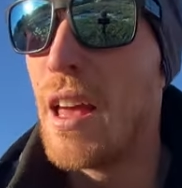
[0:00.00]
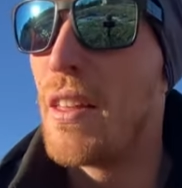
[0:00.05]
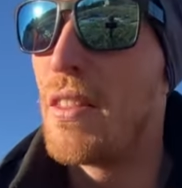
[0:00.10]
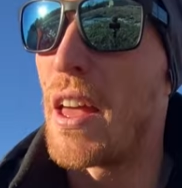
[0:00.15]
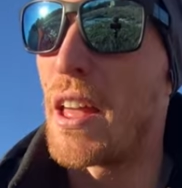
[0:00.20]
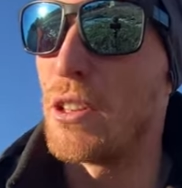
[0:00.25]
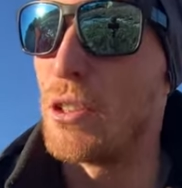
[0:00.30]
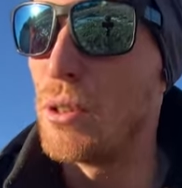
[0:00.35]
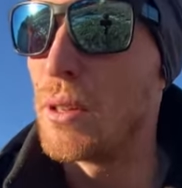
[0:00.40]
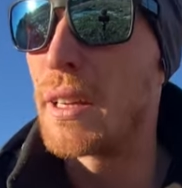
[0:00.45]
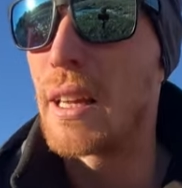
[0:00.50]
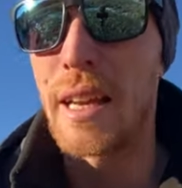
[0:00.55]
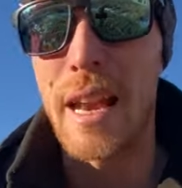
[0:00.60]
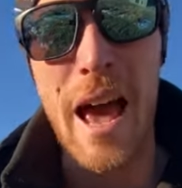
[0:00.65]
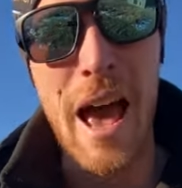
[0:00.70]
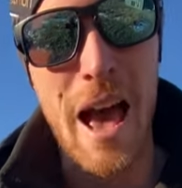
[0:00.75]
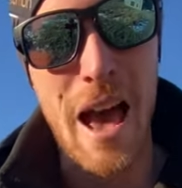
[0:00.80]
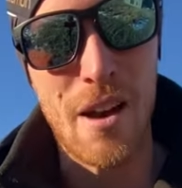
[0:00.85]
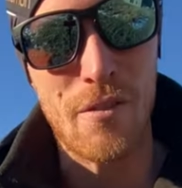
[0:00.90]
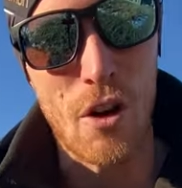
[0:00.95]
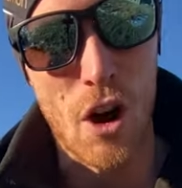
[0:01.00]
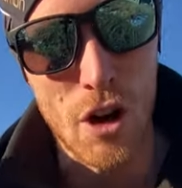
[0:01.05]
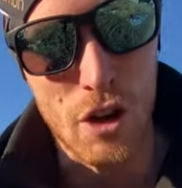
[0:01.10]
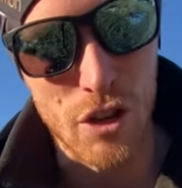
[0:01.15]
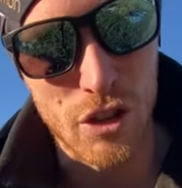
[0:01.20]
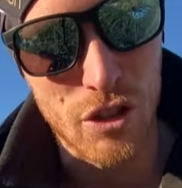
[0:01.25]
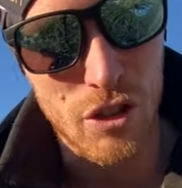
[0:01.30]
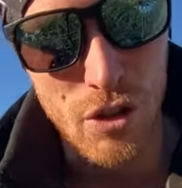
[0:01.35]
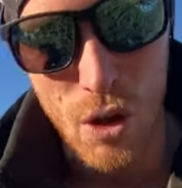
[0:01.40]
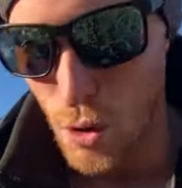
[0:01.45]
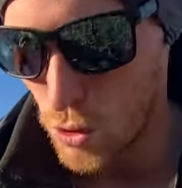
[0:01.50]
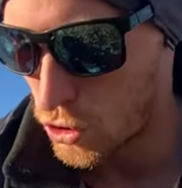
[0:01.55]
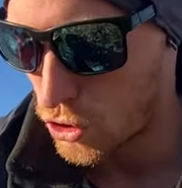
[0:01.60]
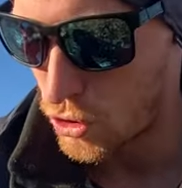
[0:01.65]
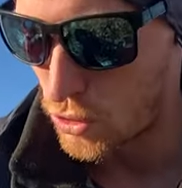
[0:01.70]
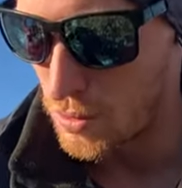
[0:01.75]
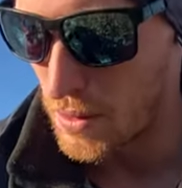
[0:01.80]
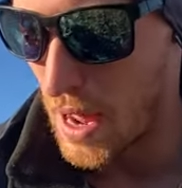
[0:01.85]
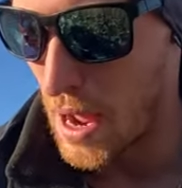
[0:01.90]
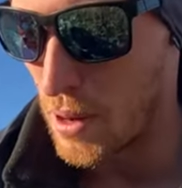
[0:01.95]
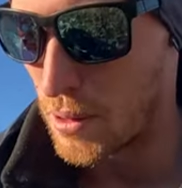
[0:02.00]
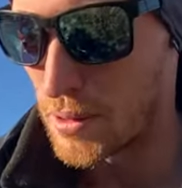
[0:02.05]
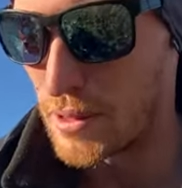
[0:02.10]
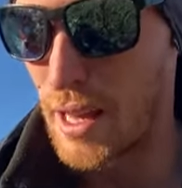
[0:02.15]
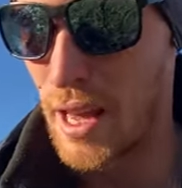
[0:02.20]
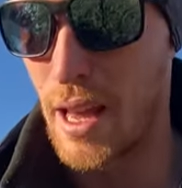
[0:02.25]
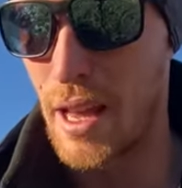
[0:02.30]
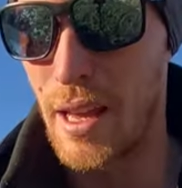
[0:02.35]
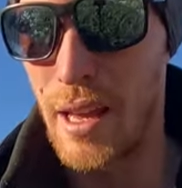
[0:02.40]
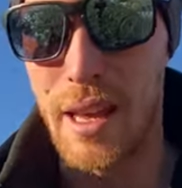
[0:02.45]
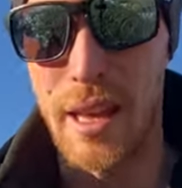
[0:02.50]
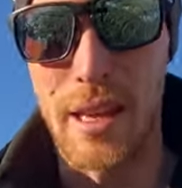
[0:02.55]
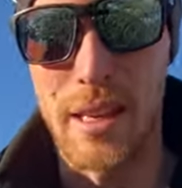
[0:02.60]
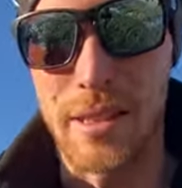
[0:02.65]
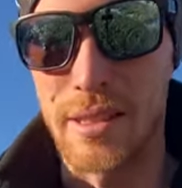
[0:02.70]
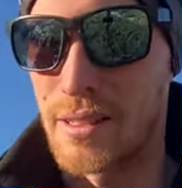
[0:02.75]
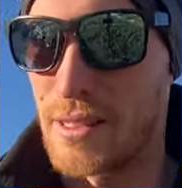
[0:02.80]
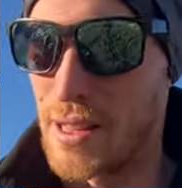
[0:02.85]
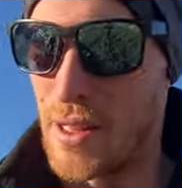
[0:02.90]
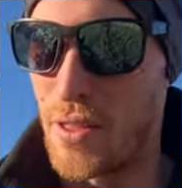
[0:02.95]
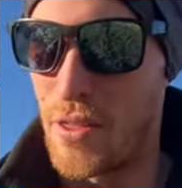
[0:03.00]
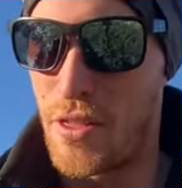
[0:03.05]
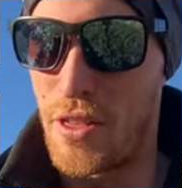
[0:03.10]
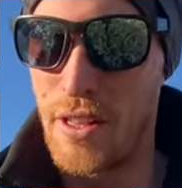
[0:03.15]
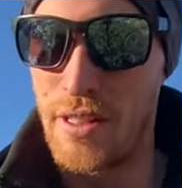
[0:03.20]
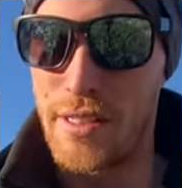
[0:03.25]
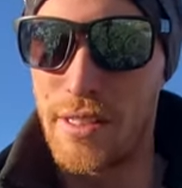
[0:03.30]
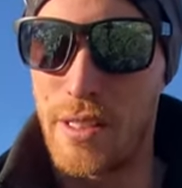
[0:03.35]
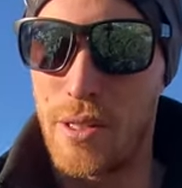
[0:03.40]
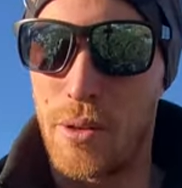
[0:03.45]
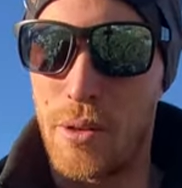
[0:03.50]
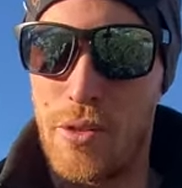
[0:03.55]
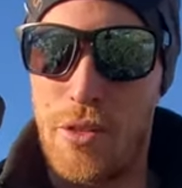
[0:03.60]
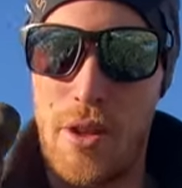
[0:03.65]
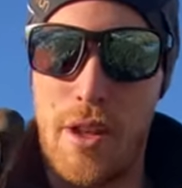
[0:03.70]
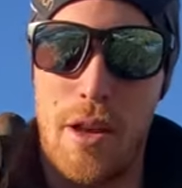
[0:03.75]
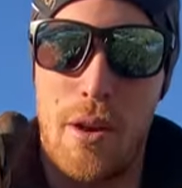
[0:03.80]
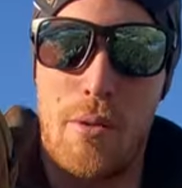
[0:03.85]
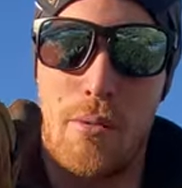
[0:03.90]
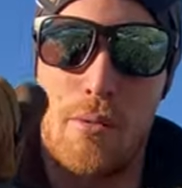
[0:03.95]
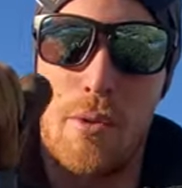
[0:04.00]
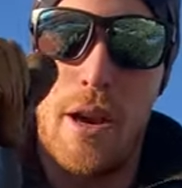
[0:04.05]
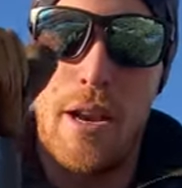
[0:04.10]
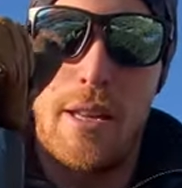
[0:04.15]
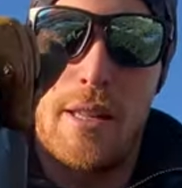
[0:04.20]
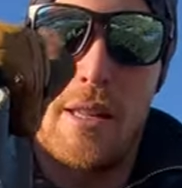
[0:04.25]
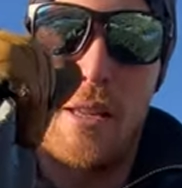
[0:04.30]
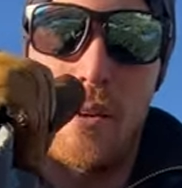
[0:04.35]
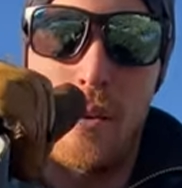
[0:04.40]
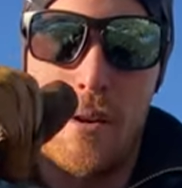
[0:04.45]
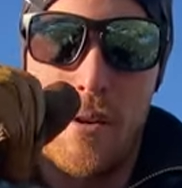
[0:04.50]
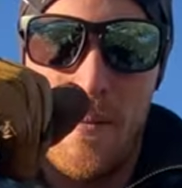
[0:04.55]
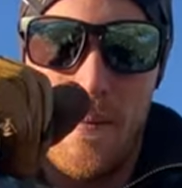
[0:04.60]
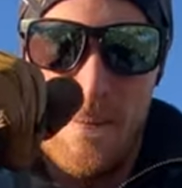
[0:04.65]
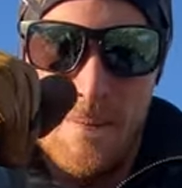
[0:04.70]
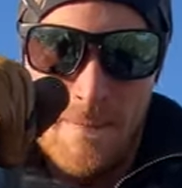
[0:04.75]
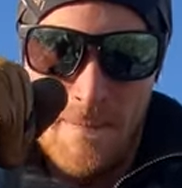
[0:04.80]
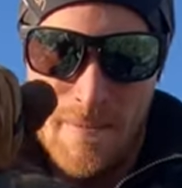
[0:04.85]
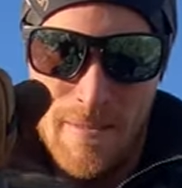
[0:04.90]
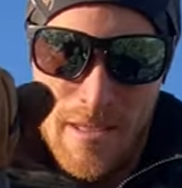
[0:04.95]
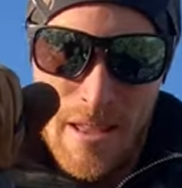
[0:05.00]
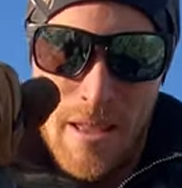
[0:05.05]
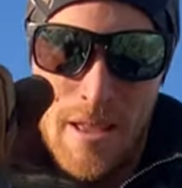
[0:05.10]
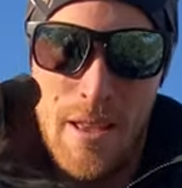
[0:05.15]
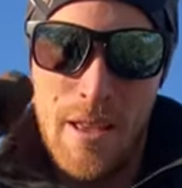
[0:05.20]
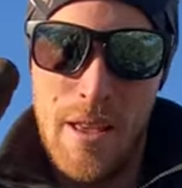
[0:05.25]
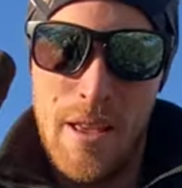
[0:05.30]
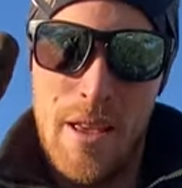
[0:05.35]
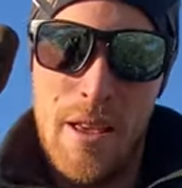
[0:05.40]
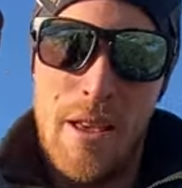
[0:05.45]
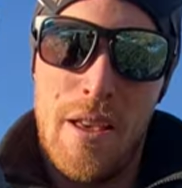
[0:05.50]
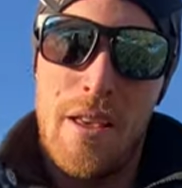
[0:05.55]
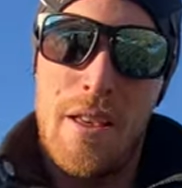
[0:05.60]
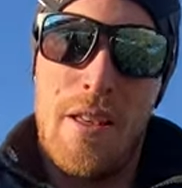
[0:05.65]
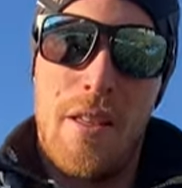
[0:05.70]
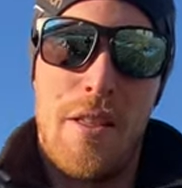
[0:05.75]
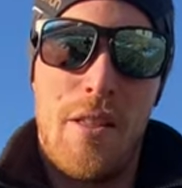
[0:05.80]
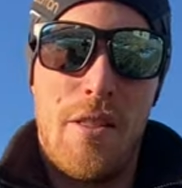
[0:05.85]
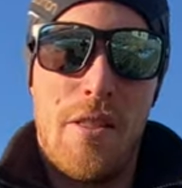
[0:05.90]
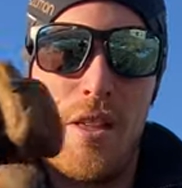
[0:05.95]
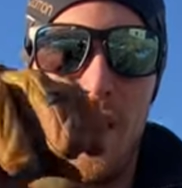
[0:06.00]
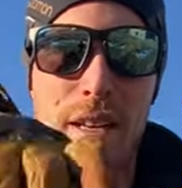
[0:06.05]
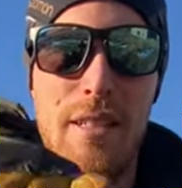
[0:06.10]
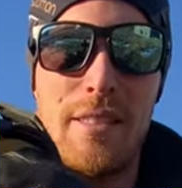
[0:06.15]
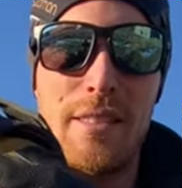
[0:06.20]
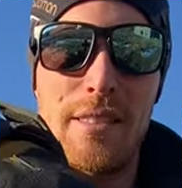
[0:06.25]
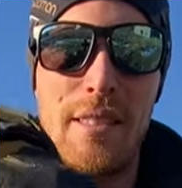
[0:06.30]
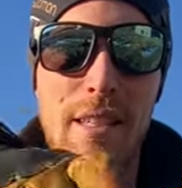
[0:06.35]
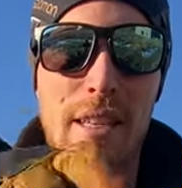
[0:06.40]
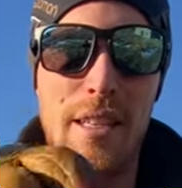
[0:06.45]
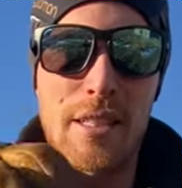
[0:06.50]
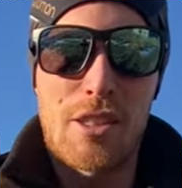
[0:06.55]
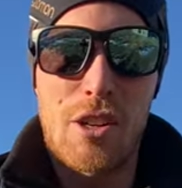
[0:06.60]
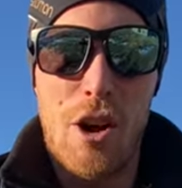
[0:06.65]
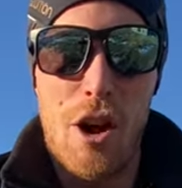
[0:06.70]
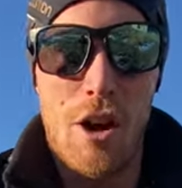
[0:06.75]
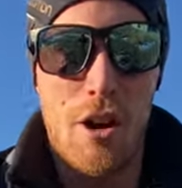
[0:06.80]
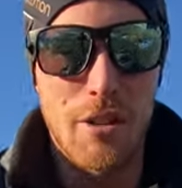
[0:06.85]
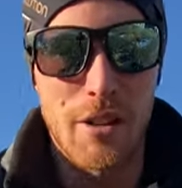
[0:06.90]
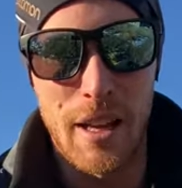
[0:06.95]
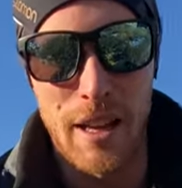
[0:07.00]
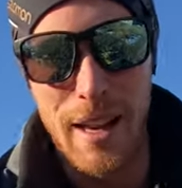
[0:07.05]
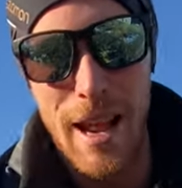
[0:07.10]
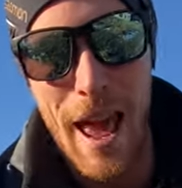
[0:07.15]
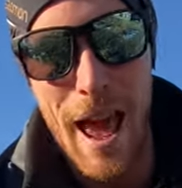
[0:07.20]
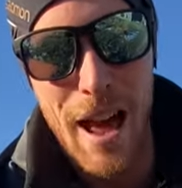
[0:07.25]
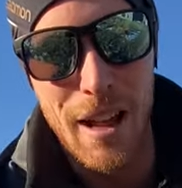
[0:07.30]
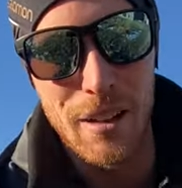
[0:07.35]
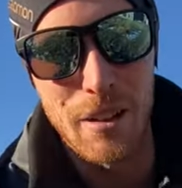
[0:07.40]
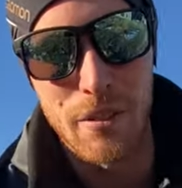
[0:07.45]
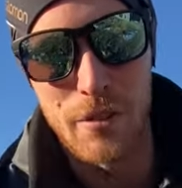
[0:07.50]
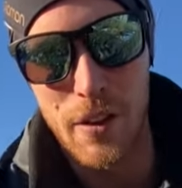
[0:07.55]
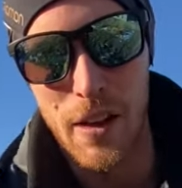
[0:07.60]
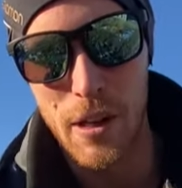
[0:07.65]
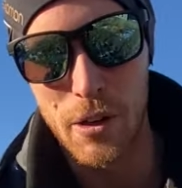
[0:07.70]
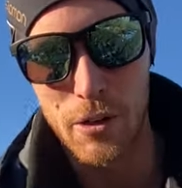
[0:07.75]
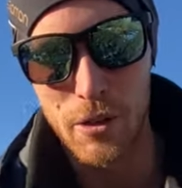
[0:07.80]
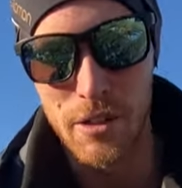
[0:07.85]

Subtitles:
that you can have on a snowshoe nowadays, is this little thing right here. This is called an elevator